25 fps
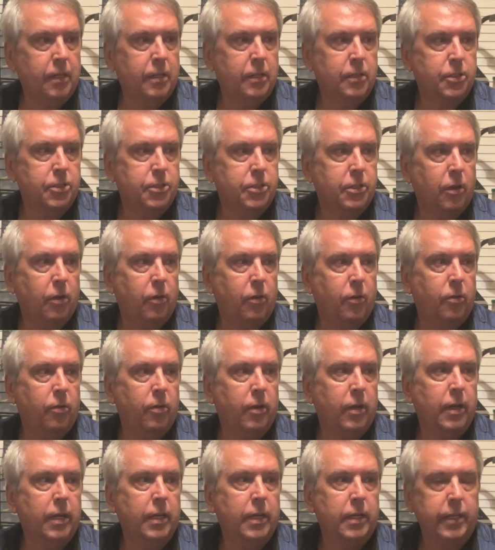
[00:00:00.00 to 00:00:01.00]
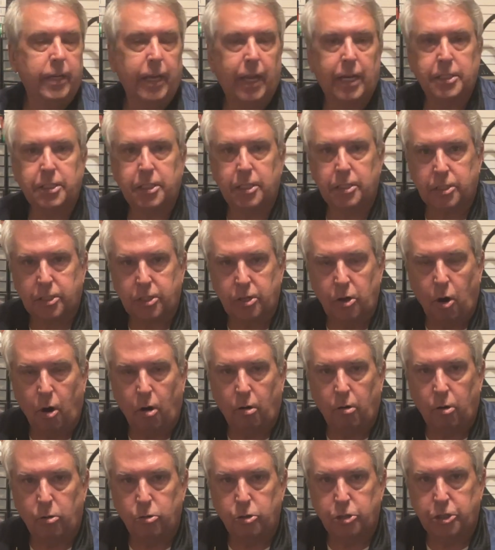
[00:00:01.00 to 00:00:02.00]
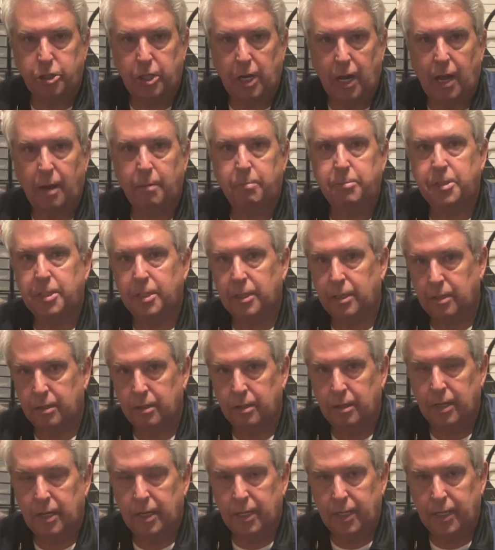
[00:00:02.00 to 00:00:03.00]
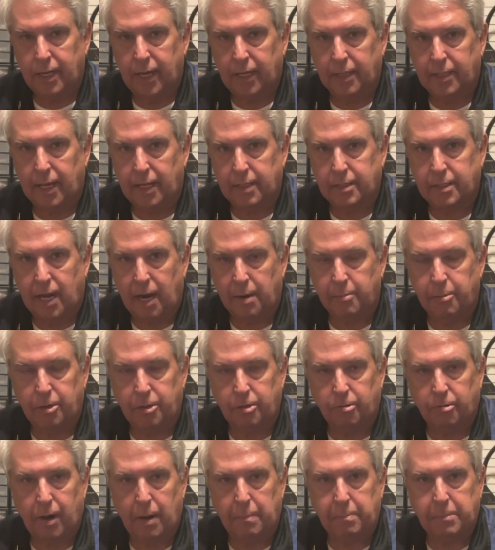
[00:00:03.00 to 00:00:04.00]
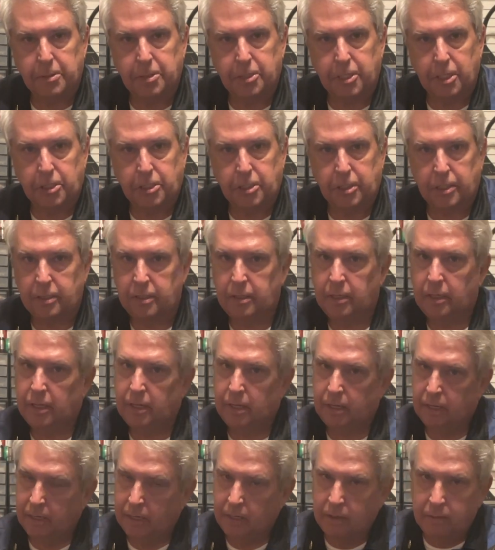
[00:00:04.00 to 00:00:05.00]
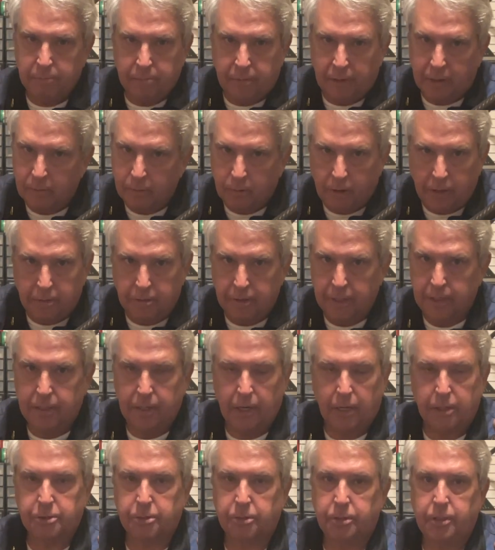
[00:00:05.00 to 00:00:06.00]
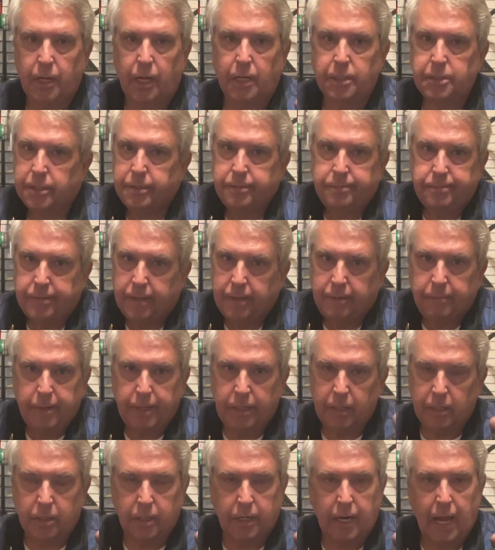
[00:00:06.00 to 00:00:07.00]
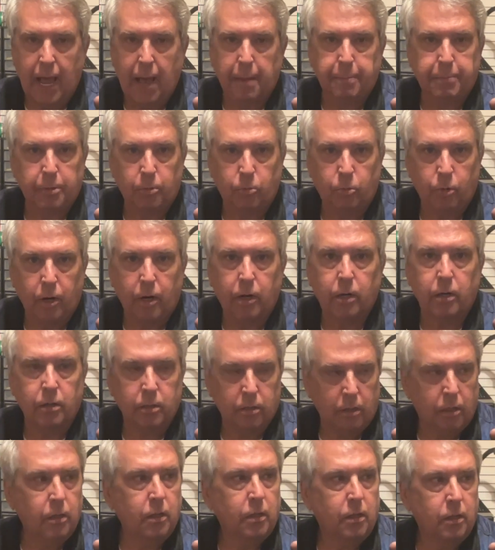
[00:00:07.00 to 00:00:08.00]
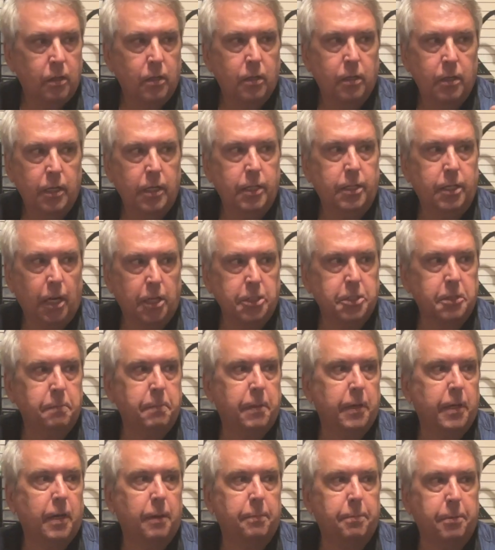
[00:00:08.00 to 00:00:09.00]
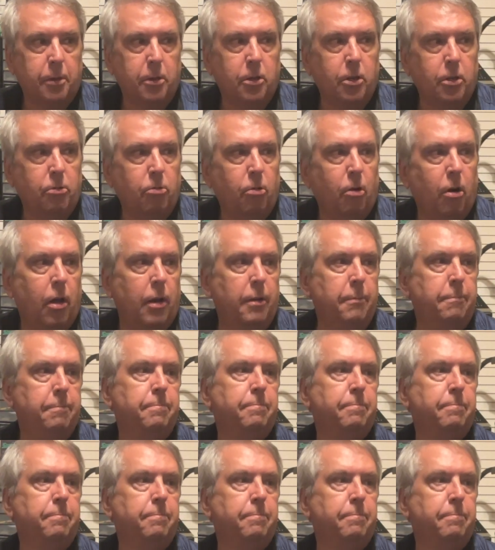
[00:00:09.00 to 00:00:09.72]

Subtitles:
So yes, it's the RO's job to get that timer in the right position, but whether he does or doesn't, I mean, it could happen where he doesn't pick up a good run.